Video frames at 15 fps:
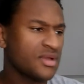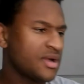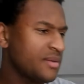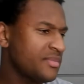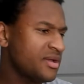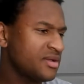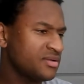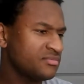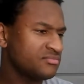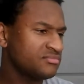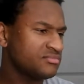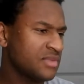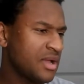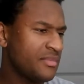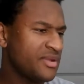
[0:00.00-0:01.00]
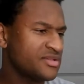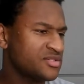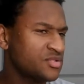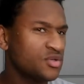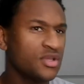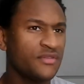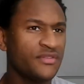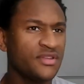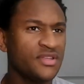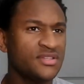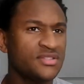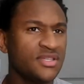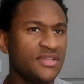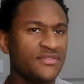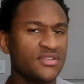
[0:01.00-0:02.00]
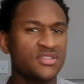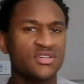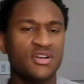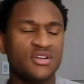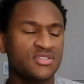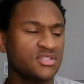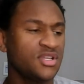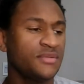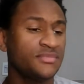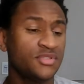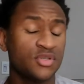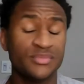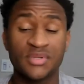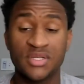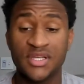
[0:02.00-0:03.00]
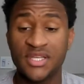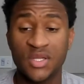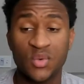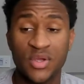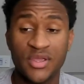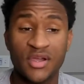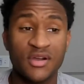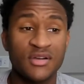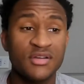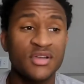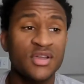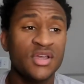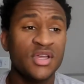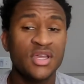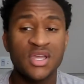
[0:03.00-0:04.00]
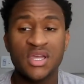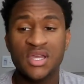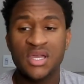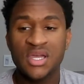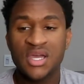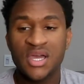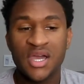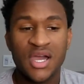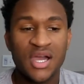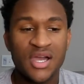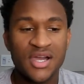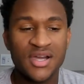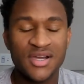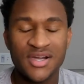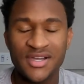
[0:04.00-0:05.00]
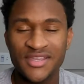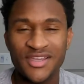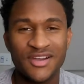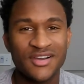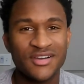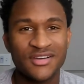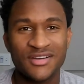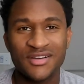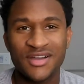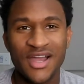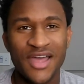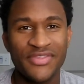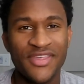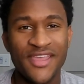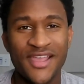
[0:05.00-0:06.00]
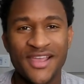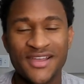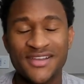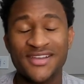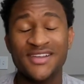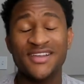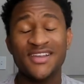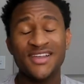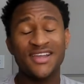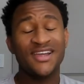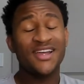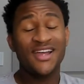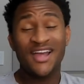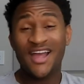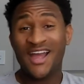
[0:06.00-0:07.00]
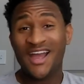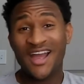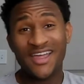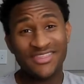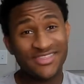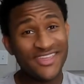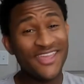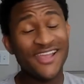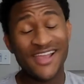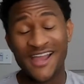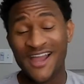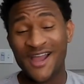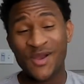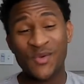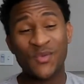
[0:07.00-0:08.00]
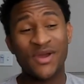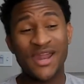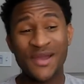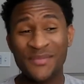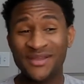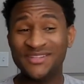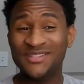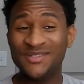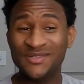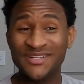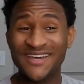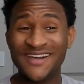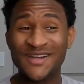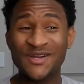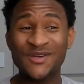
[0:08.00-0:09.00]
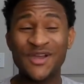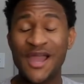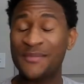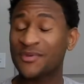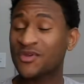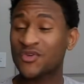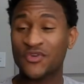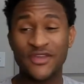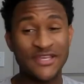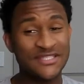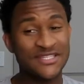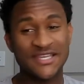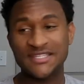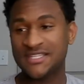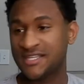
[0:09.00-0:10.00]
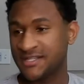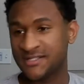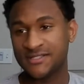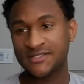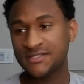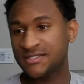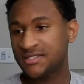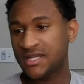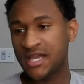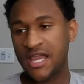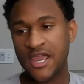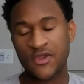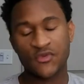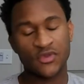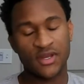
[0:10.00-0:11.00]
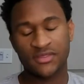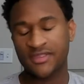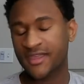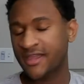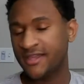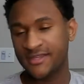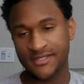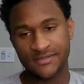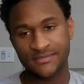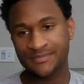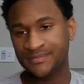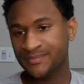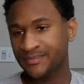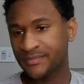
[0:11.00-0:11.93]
not sure if it is even charging up though. But anyway, y'all. I think what I'm about to do now, I'm crazy as hell. I really think I am.